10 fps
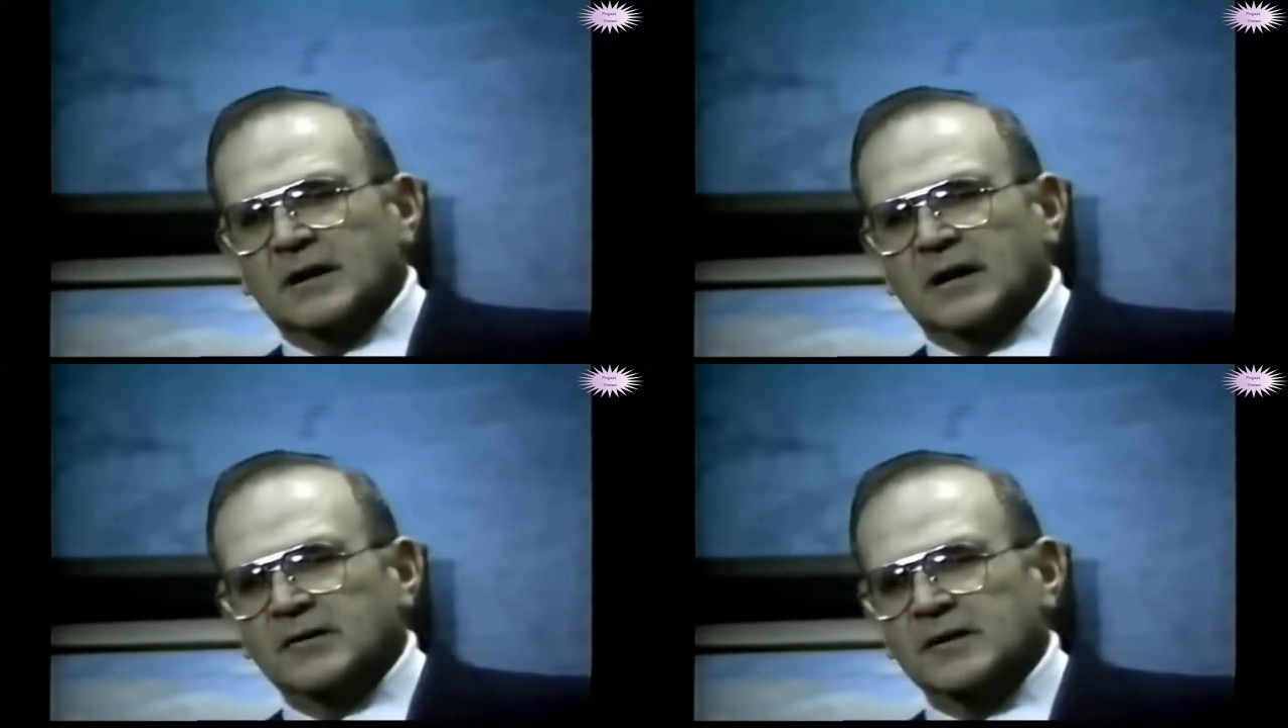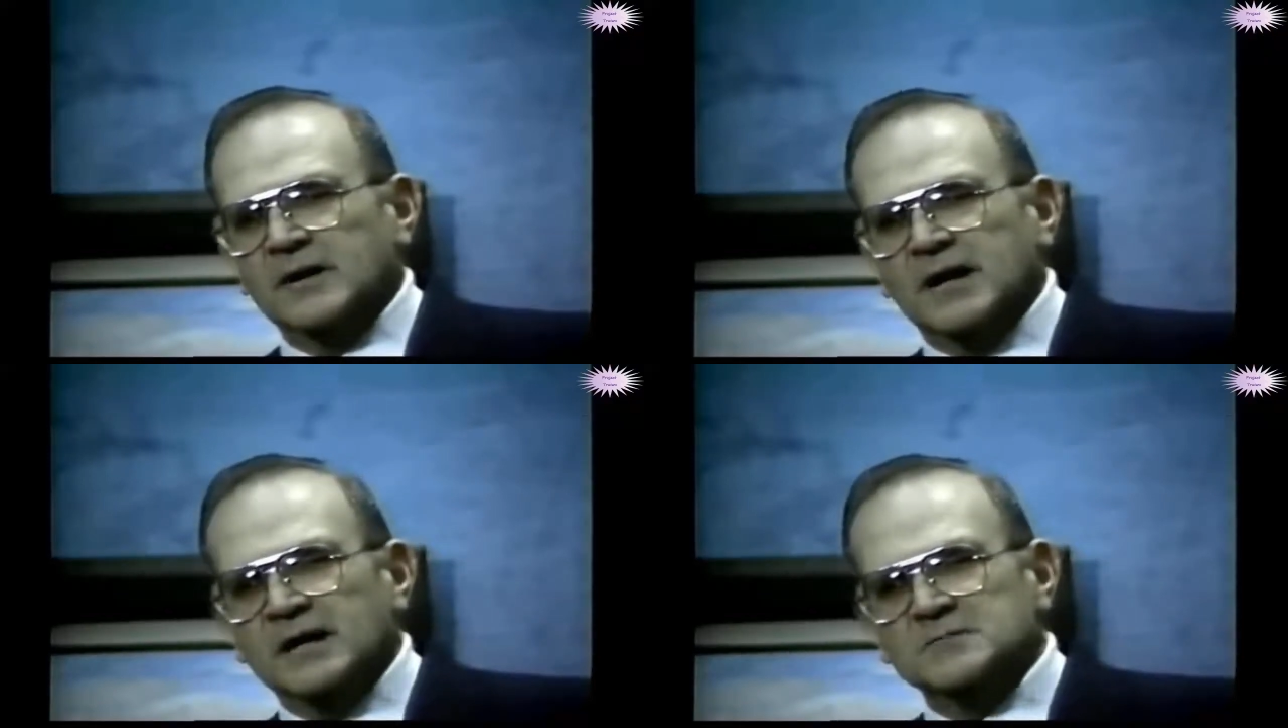under
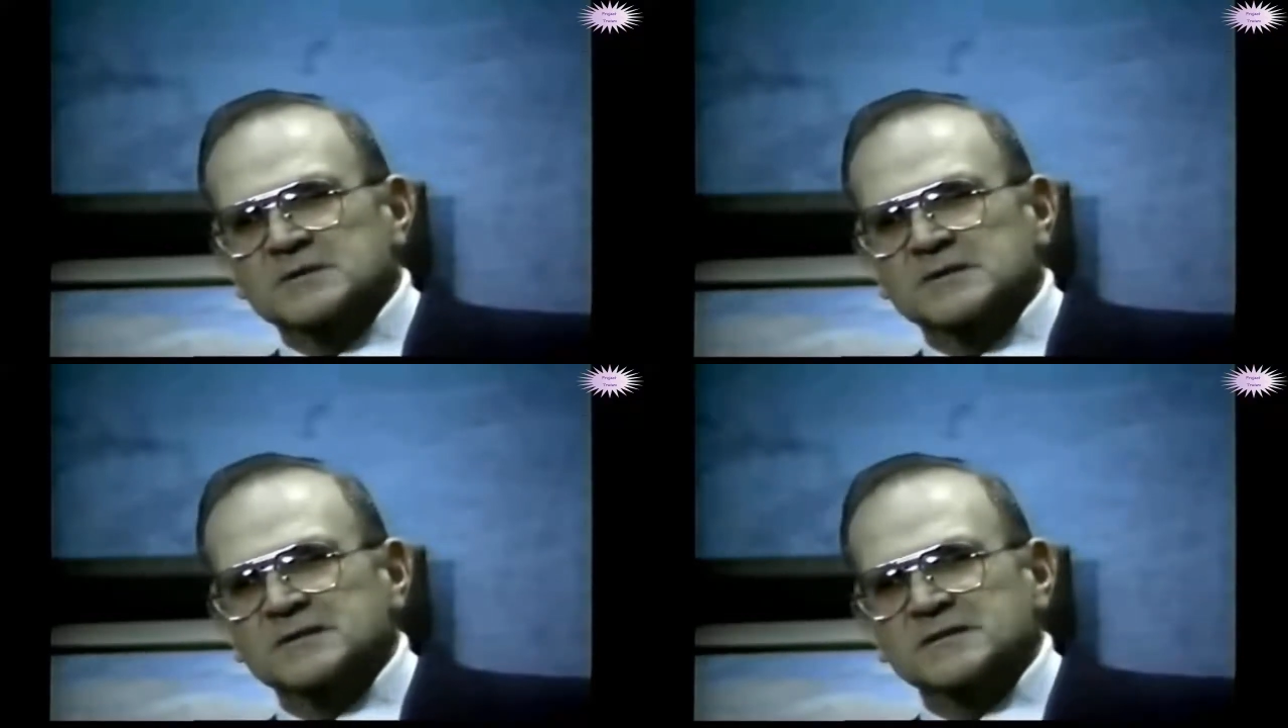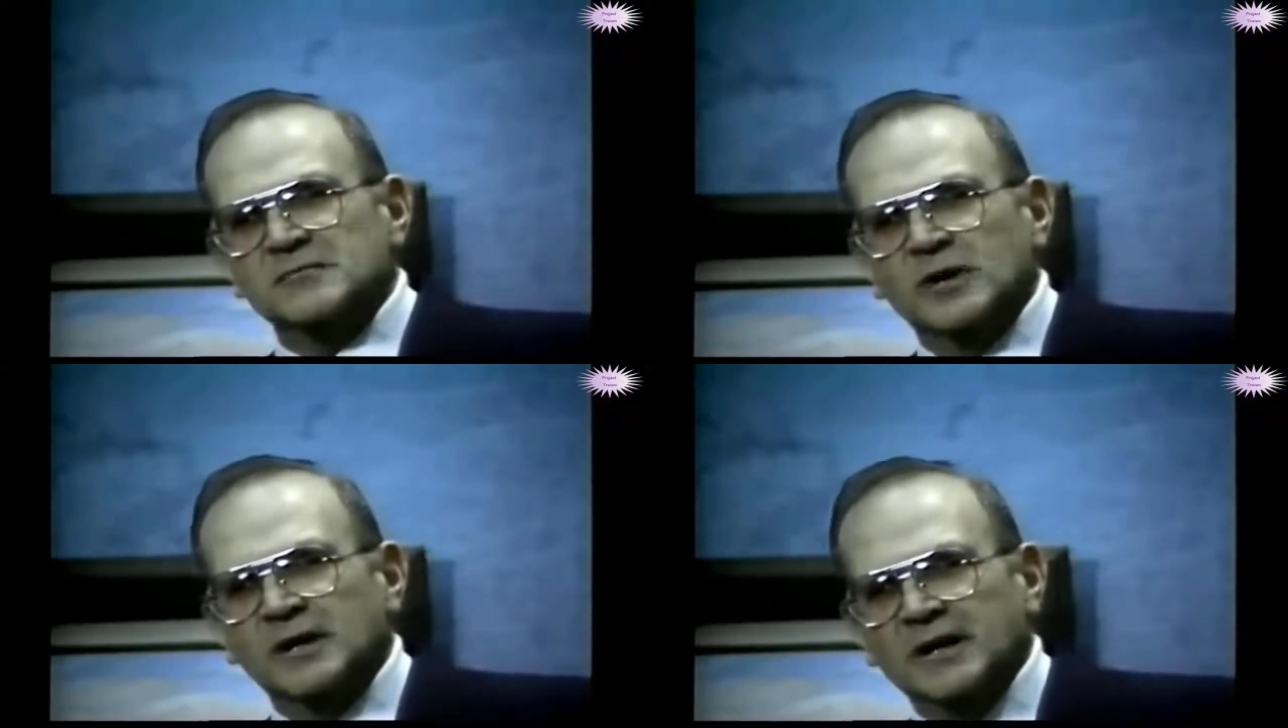the auspices
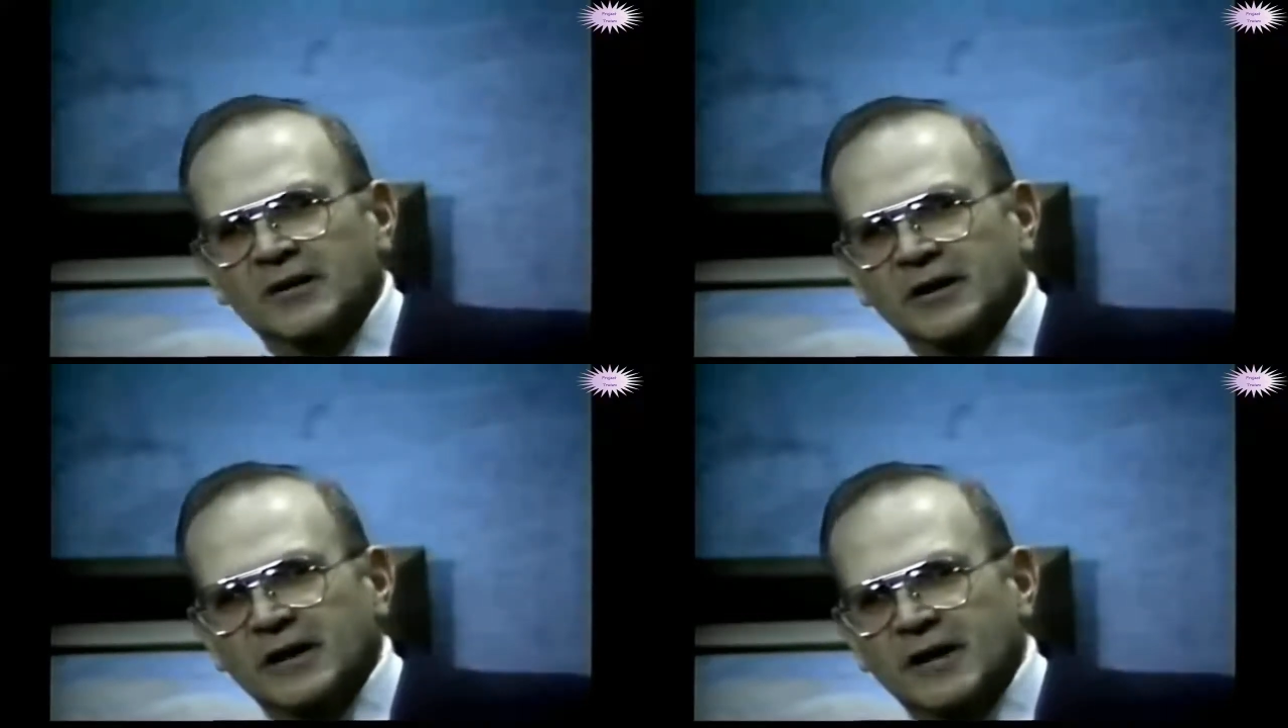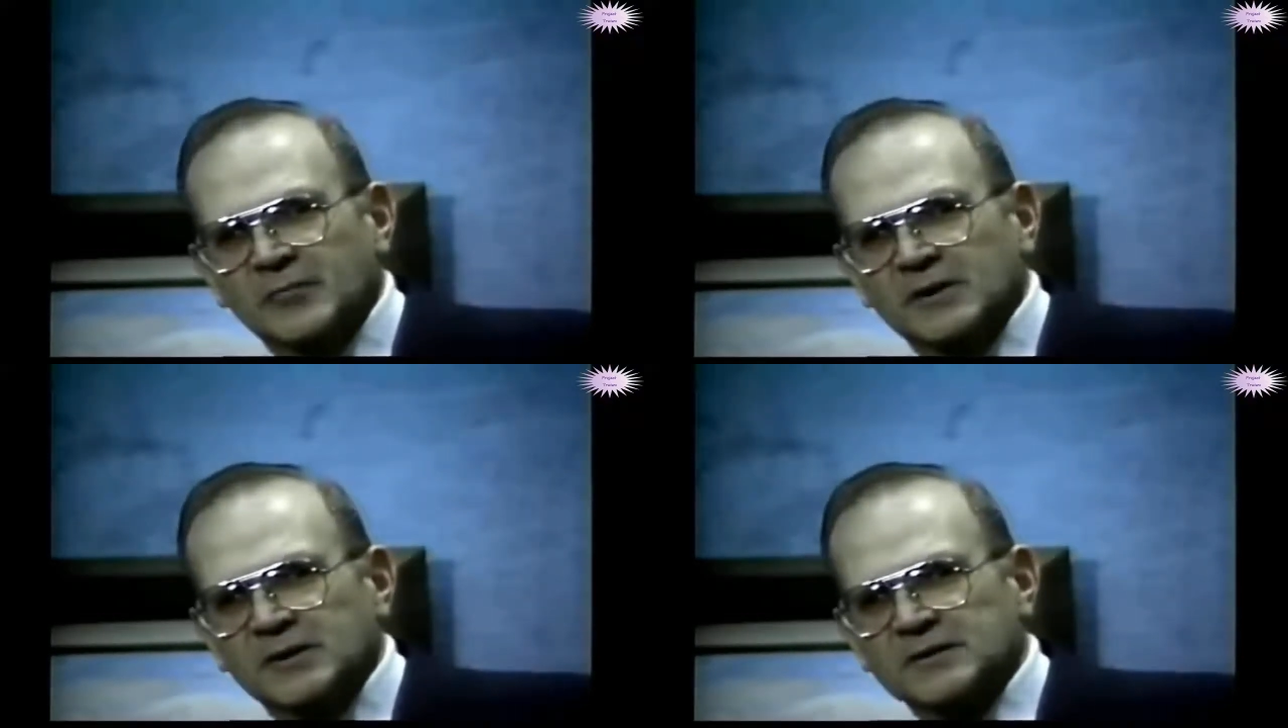of one Harry
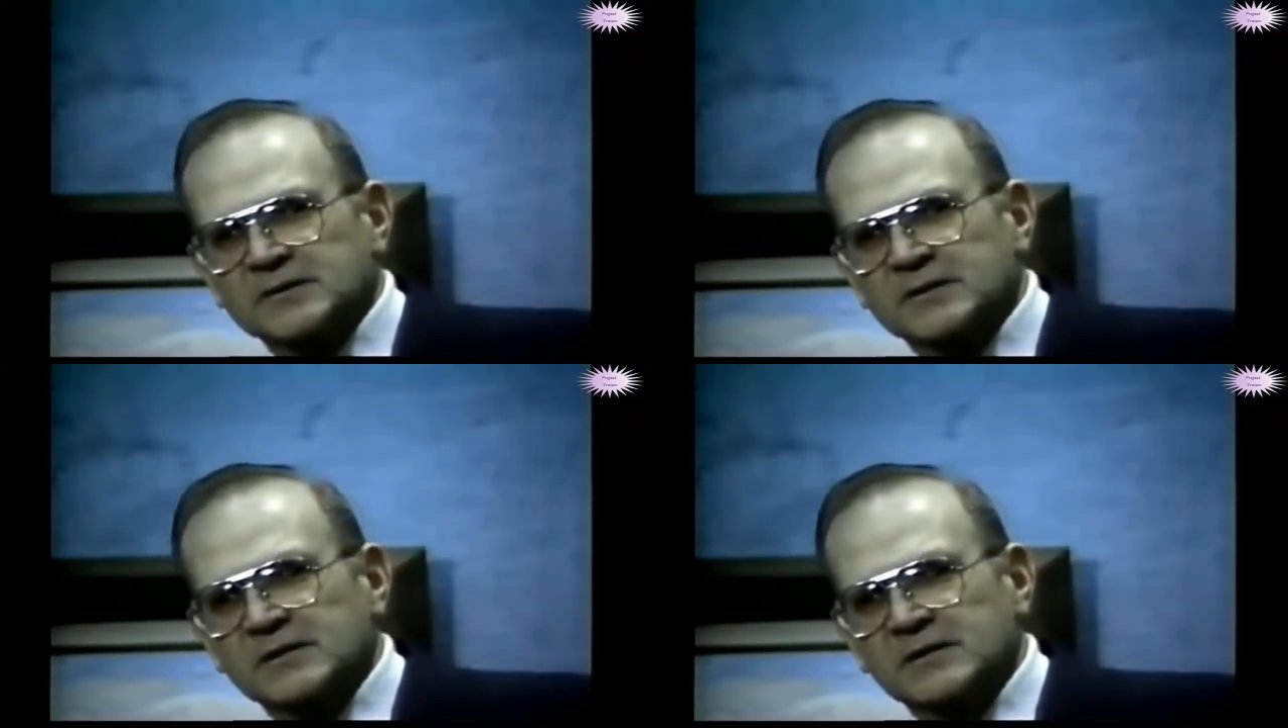Hopkins,